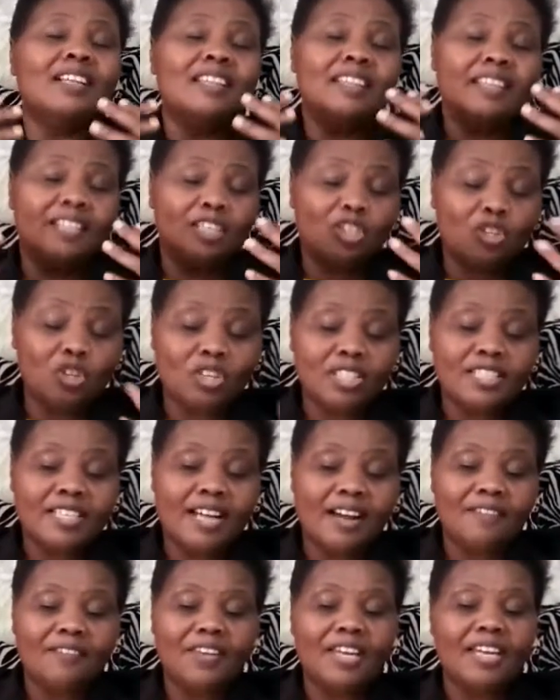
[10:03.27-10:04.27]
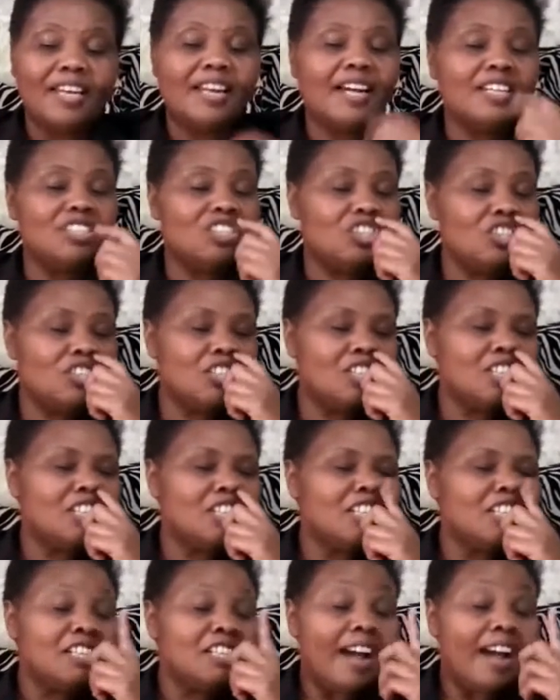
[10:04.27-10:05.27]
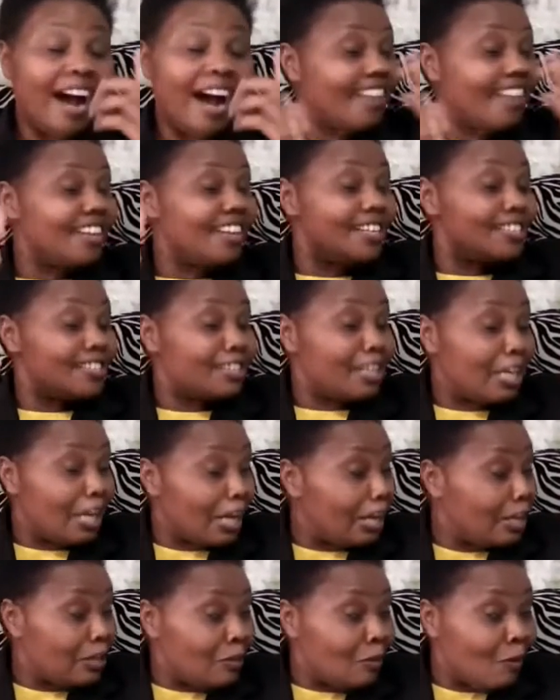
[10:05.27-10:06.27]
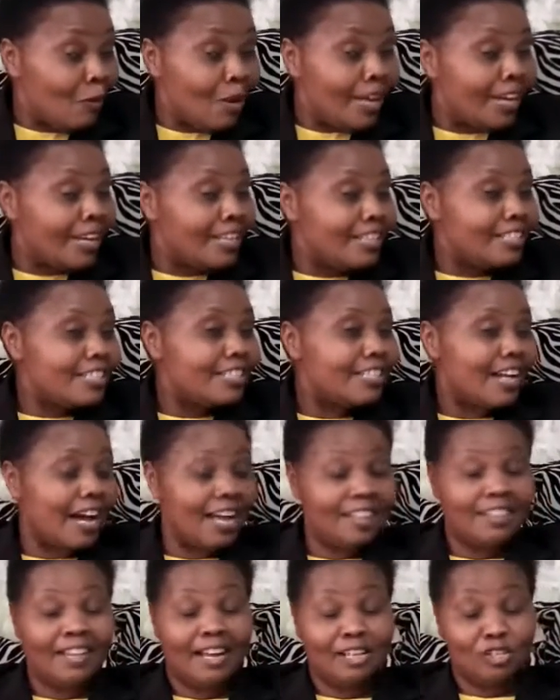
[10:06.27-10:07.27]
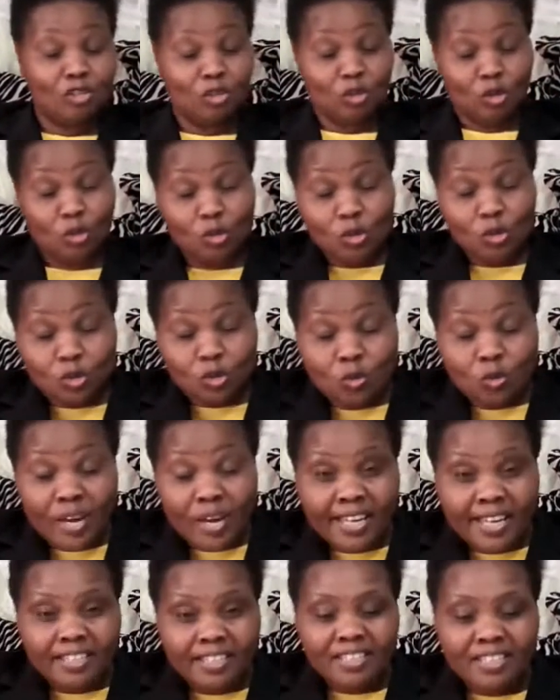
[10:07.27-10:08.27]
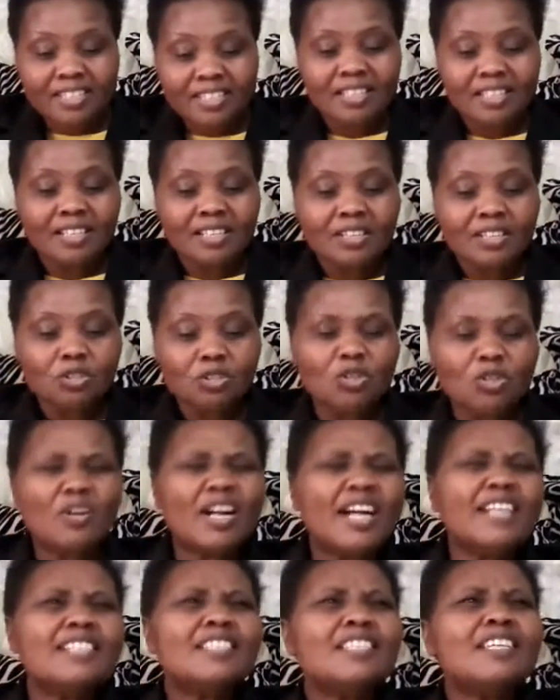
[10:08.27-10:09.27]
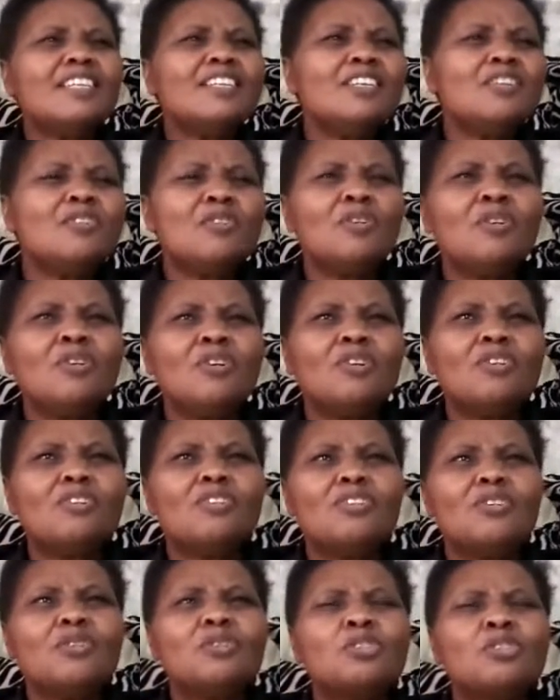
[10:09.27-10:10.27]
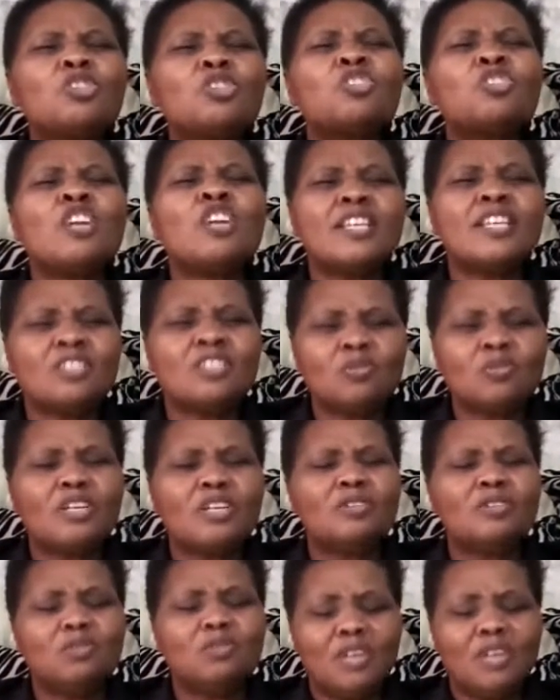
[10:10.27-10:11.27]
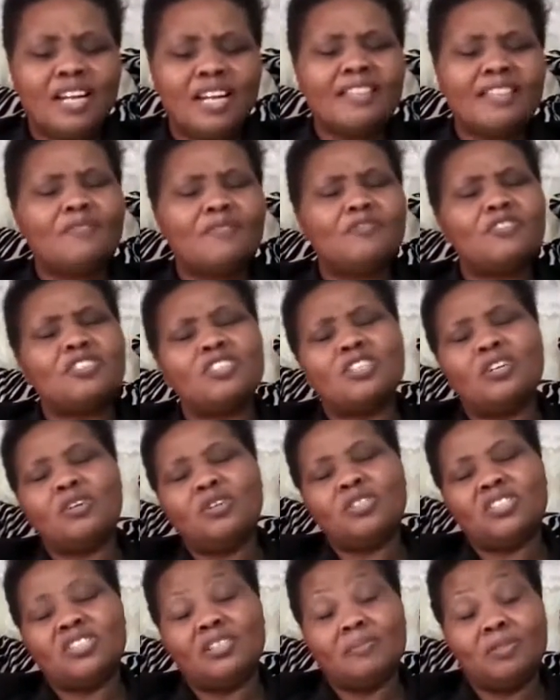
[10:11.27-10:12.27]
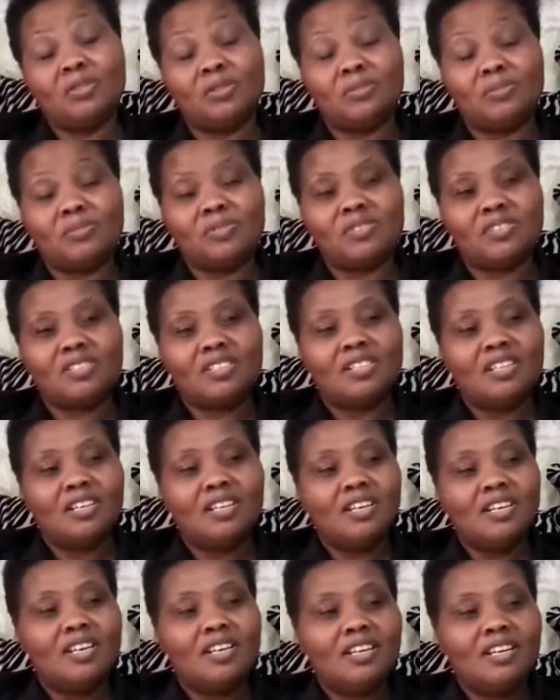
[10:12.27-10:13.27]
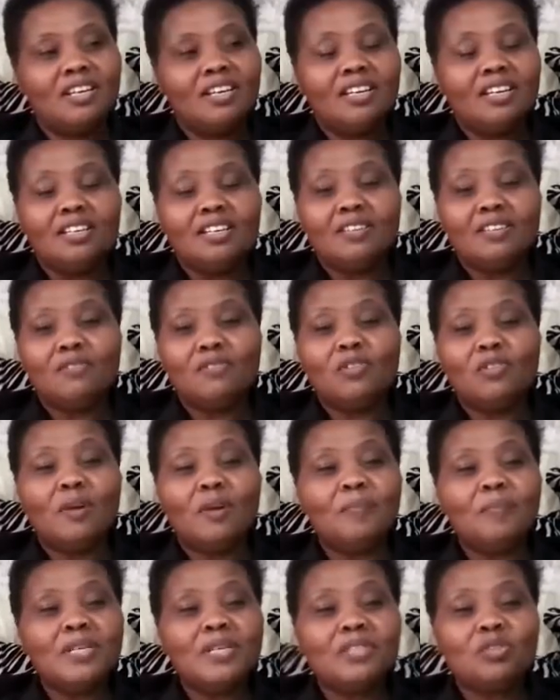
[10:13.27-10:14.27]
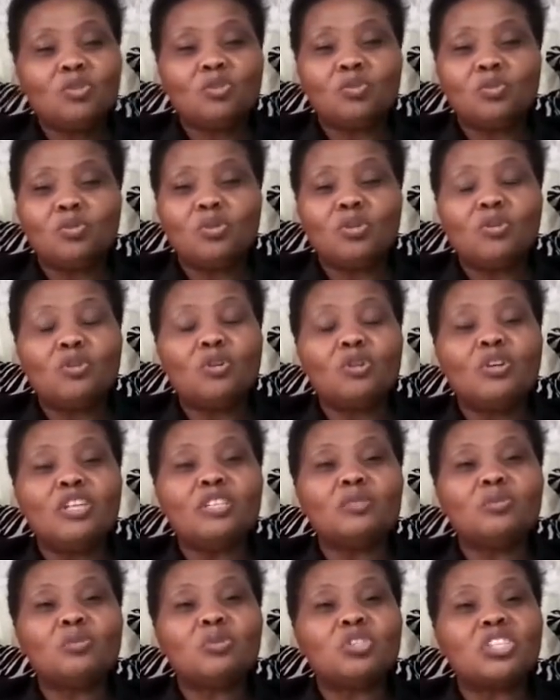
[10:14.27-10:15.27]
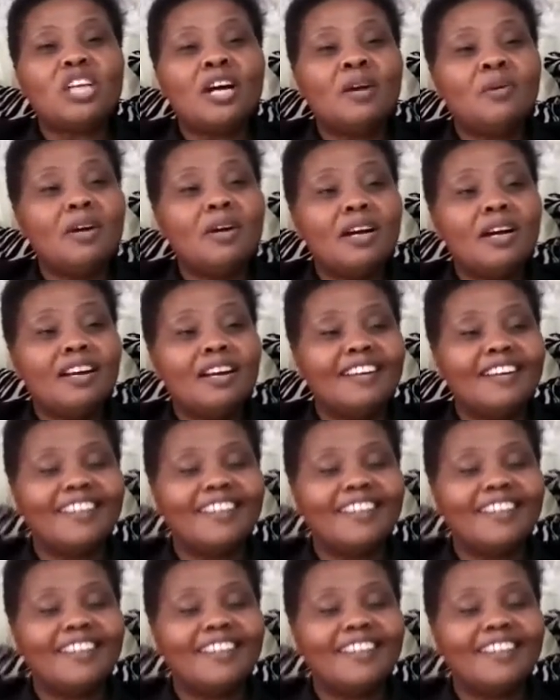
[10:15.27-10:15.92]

They don't have energy. Others gain weight. Others lose weight. So you can tell you're stressed when you look at the physical symptoms. If you happen to, you're going to shower,